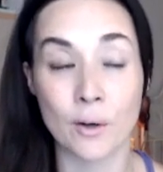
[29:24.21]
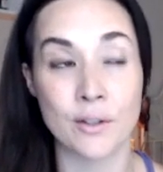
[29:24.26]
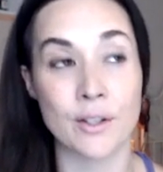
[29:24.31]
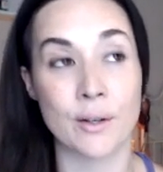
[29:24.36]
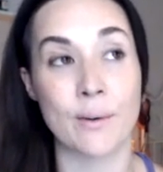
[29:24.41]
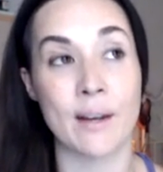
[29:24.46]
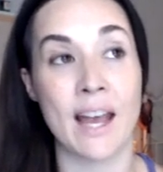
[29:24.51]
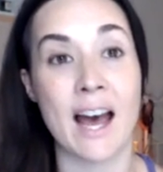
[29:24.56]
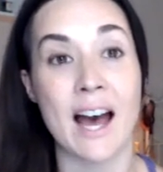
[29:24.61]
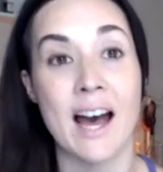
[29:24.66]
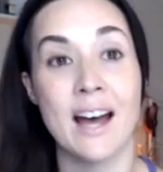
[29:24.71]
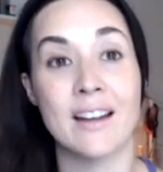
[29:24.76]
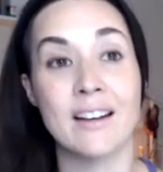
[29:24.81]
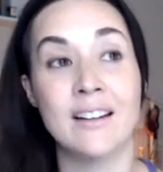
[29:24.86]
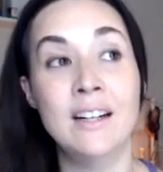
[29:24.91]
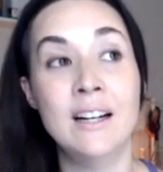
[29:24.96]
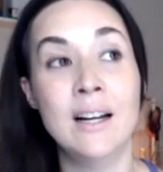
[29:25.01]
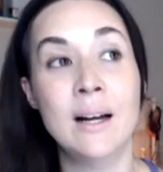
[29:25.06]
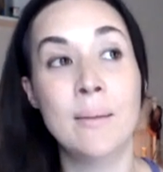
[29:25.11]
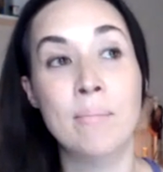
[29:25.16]
So, we had
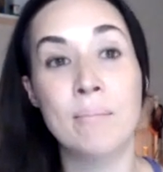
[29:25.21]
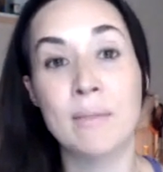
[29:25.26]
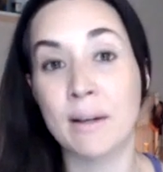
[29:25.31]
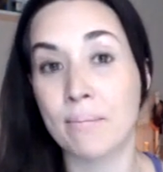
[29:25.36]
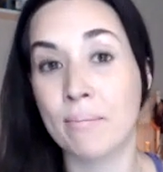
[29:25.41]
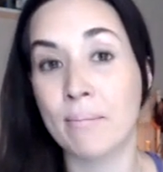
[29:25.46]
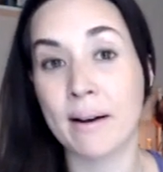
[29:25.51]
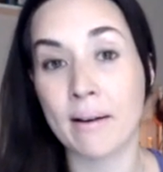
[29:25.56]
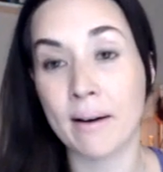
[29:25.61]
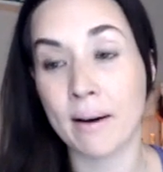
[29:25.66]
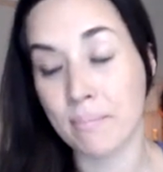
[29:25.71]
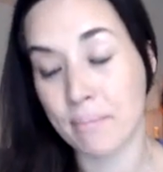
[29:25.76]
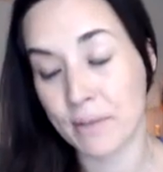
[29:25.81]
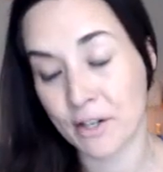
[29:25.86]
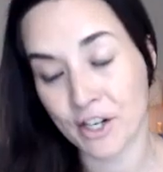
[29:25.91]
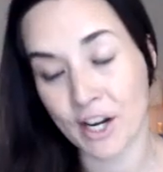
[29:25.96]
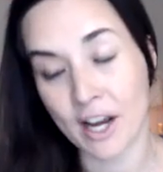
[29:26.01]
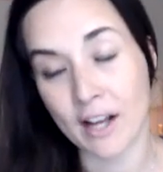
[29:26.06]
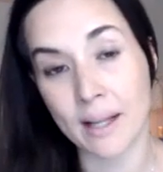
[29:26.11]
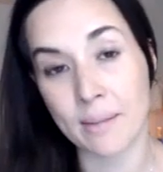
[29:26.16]
M- M- uh,
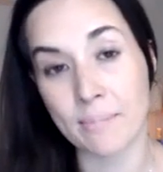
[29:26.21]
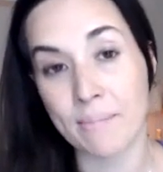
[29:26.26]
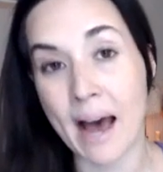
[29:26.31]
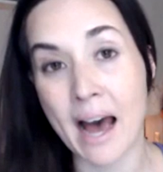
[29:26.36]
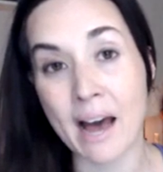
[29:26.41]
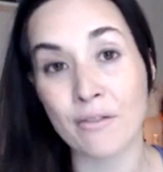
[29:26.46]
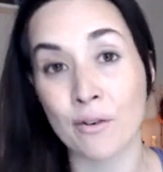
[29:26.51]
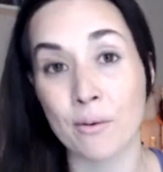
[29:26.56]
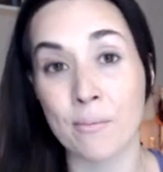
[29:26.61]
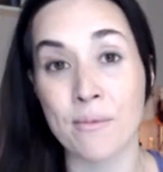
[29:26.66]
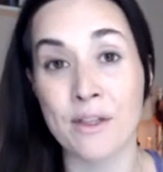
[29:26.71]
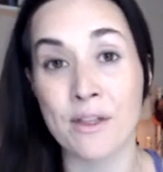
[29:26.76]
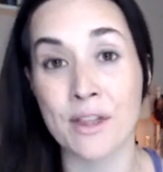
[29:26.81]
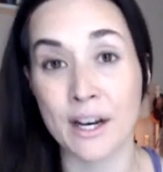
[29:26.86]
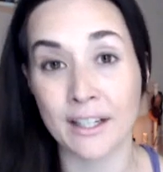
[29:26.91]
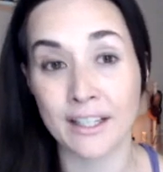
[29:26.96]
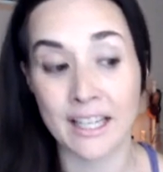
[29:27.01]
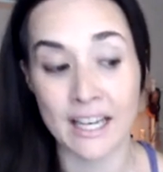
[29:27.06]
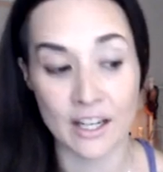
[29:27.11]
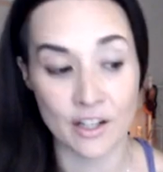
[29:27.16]
Michelle and Matt from
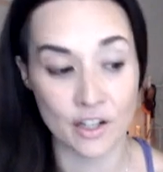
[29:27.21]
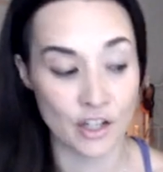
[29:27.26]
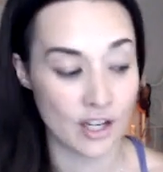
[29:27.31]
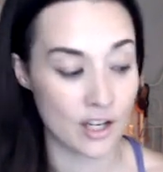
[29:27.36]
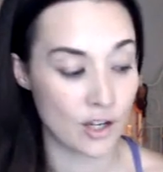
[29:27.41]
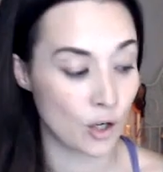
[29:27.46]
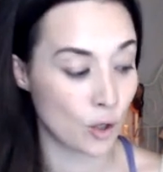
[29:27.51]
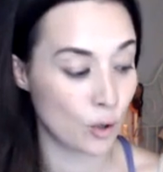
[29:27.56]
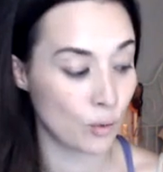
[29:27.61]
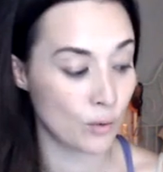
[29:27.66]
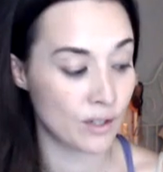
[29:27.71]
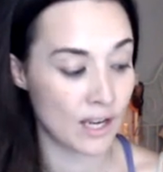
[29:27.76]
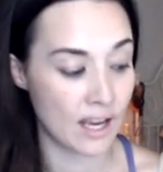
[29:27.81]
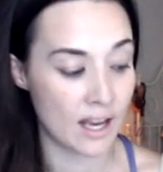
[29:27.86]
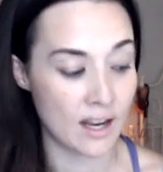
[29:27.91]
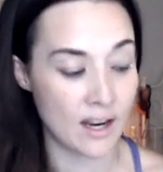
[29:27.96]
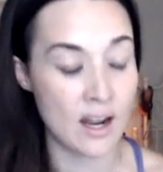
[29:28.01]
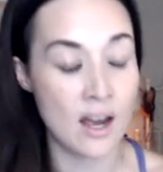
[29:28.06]
Thug Kitchen who did